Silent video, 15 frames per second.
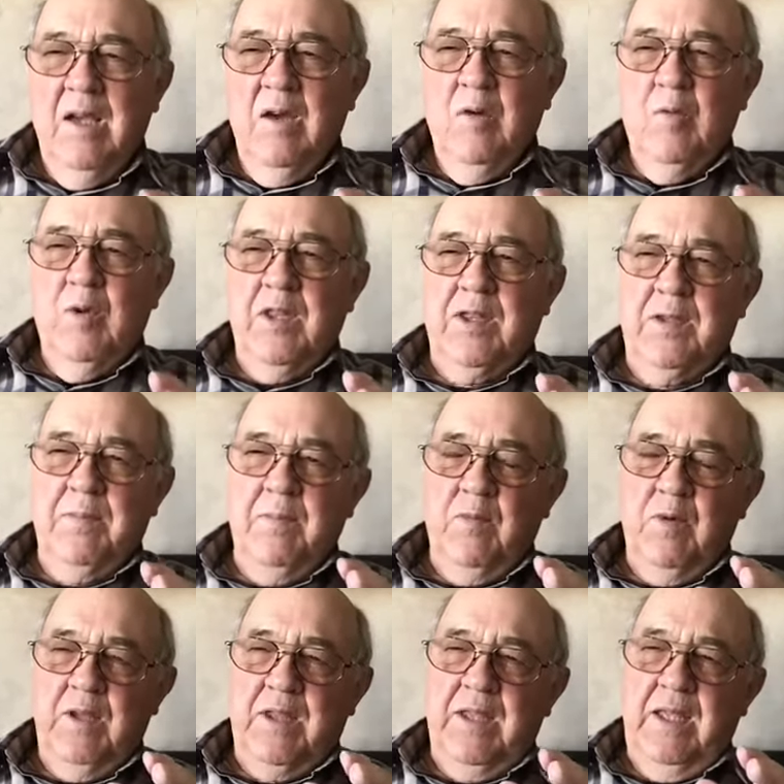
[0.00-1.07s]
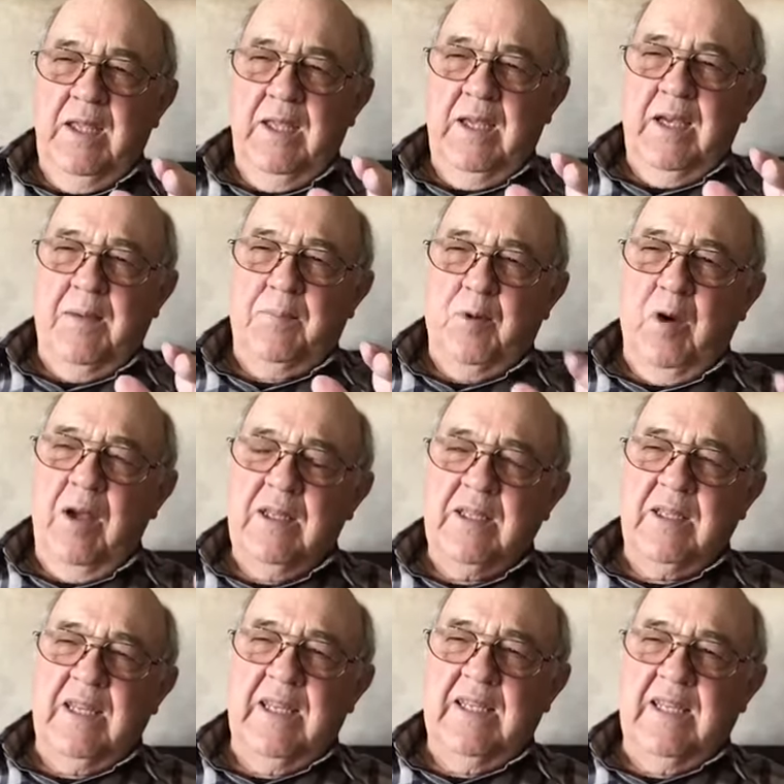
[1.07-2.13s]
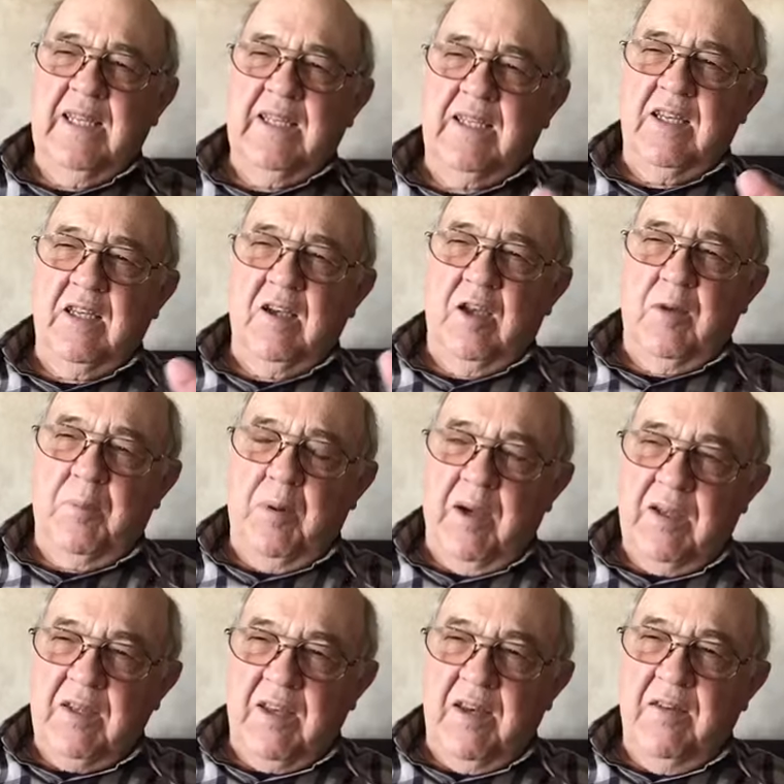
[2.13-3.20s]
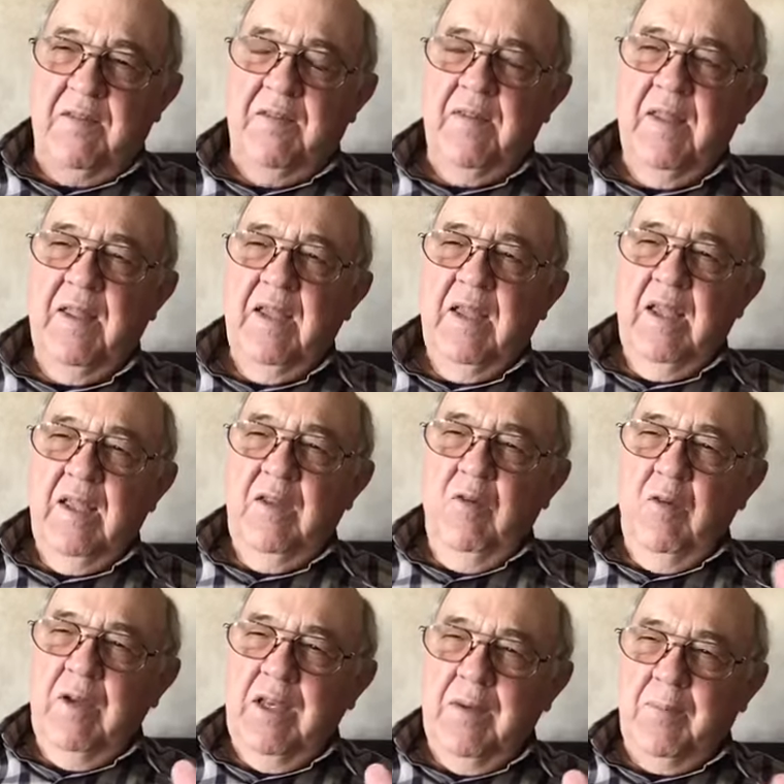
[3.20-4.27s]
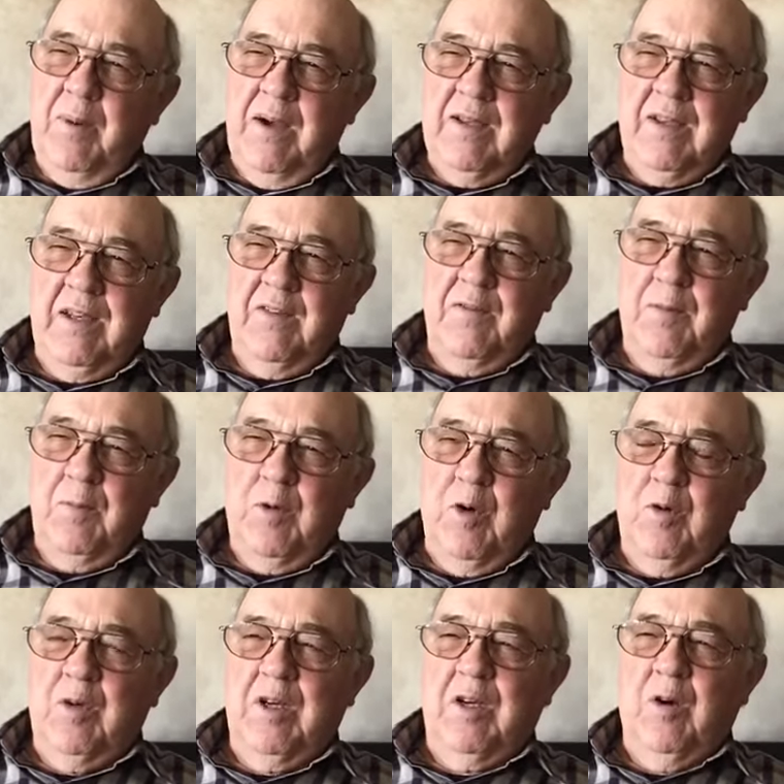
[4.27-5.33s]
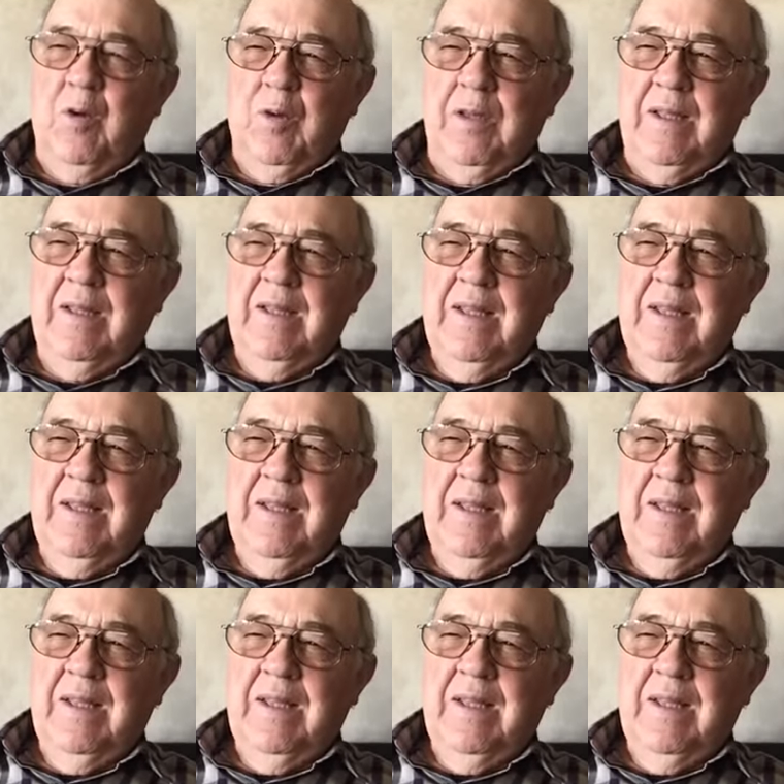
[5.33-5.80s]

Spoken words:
with the peroxidase test got a positive, you don't get a positive from Coca-Cola.